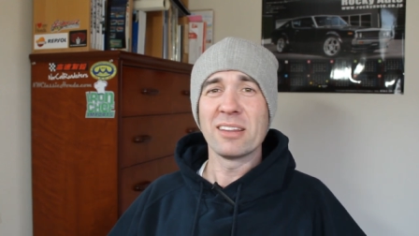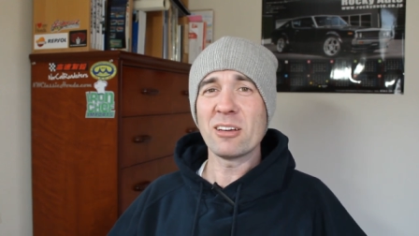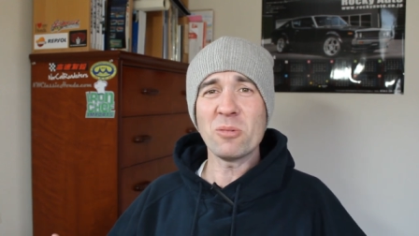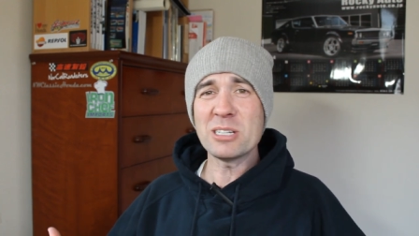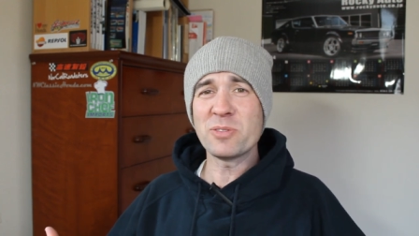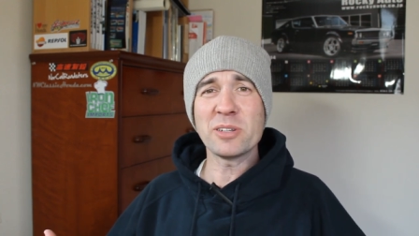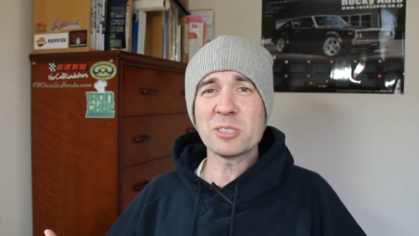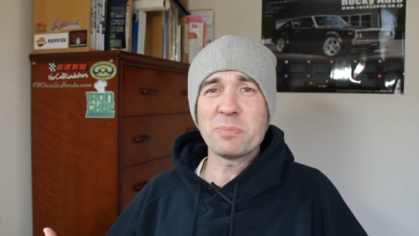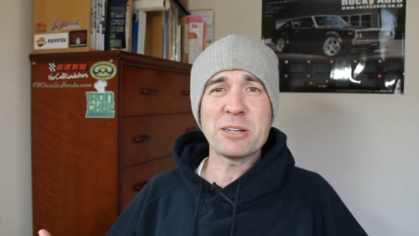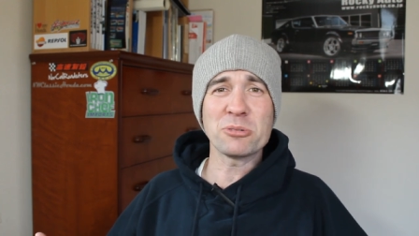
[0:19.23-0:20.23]
They always feel
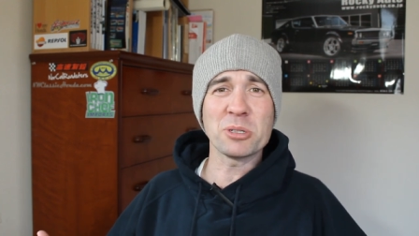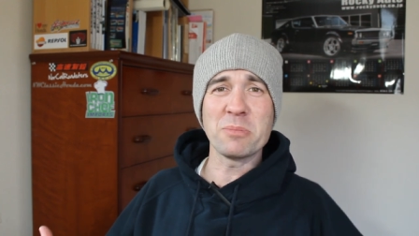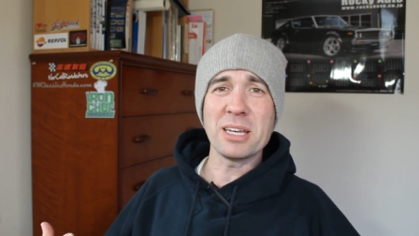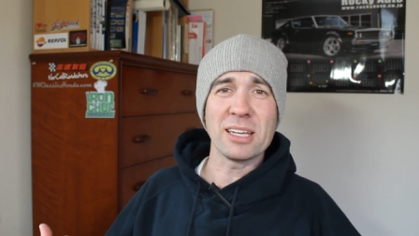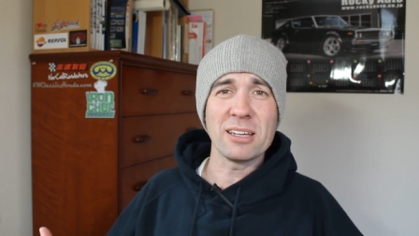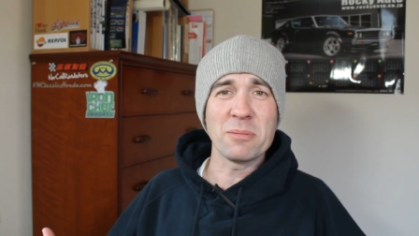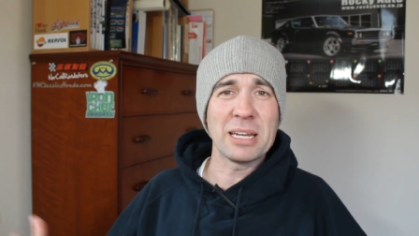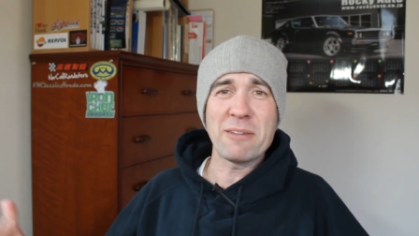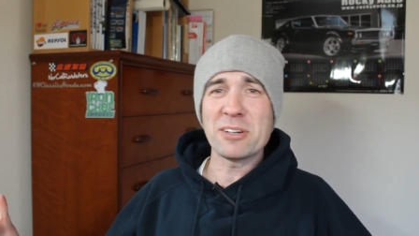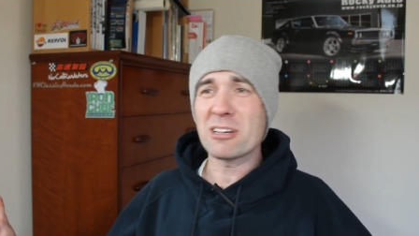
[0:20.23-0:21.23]
special to me. I
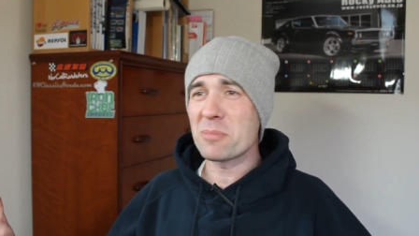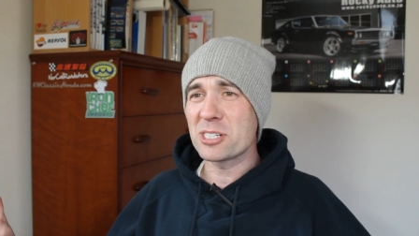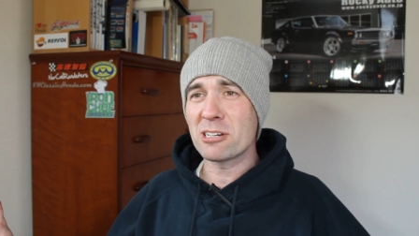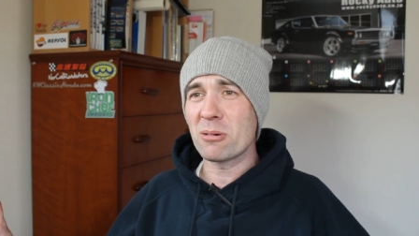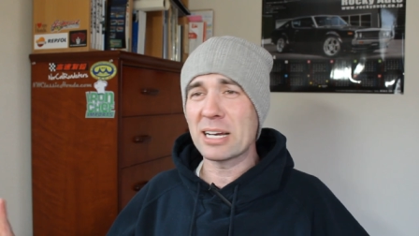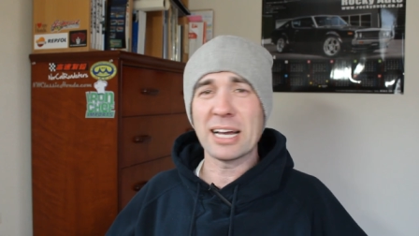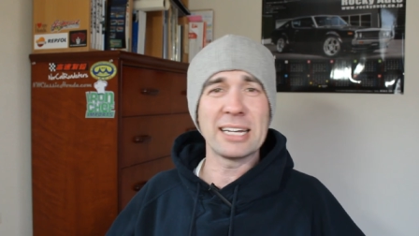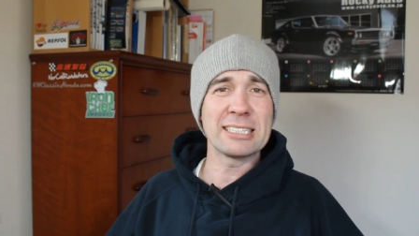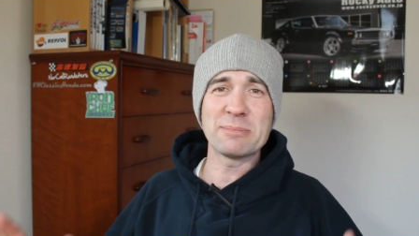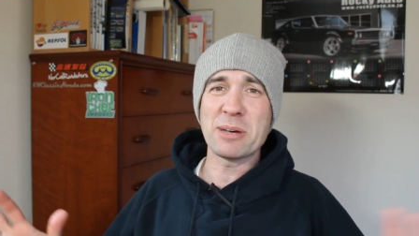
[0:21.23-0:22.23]
mean, every time I show a car,
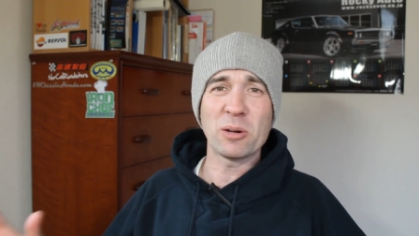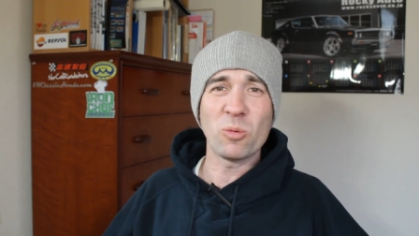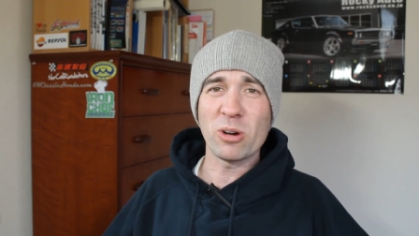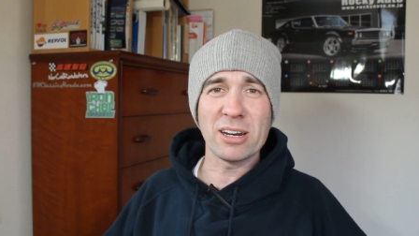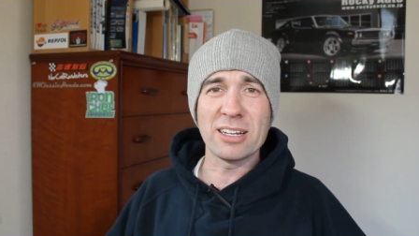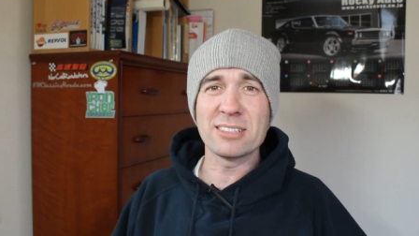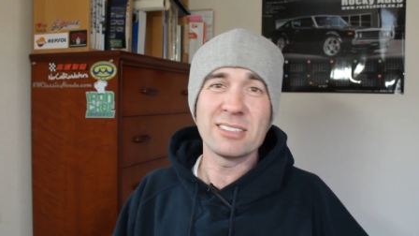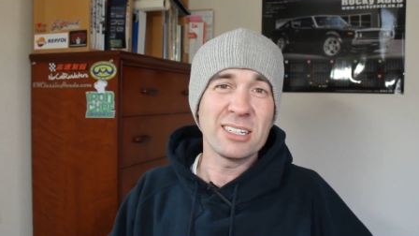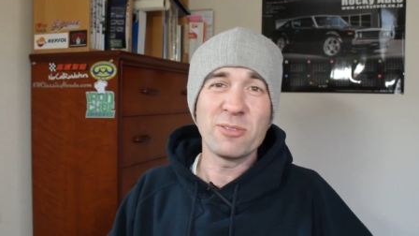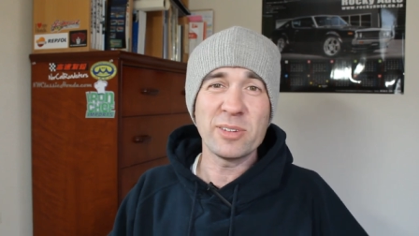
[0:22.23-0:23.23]
doesn't matter what it
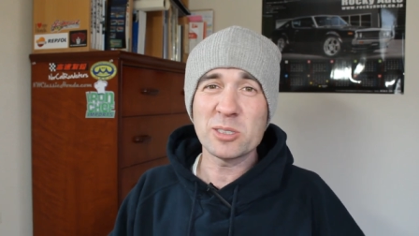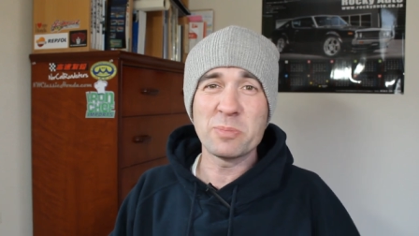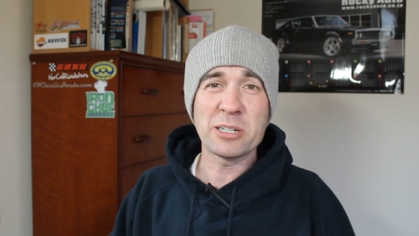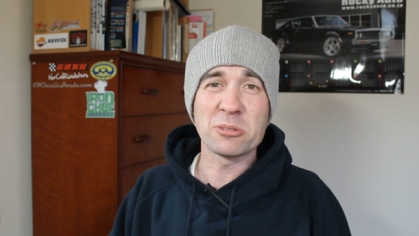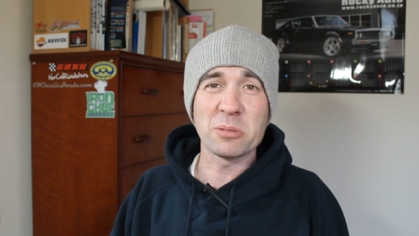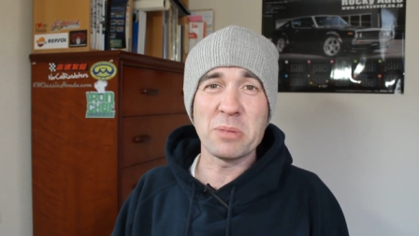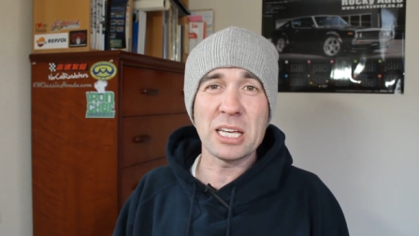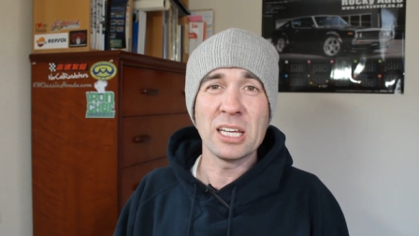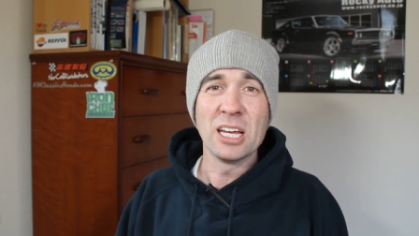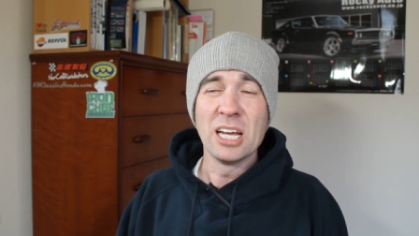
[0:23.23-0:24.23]
is, it feels special to me.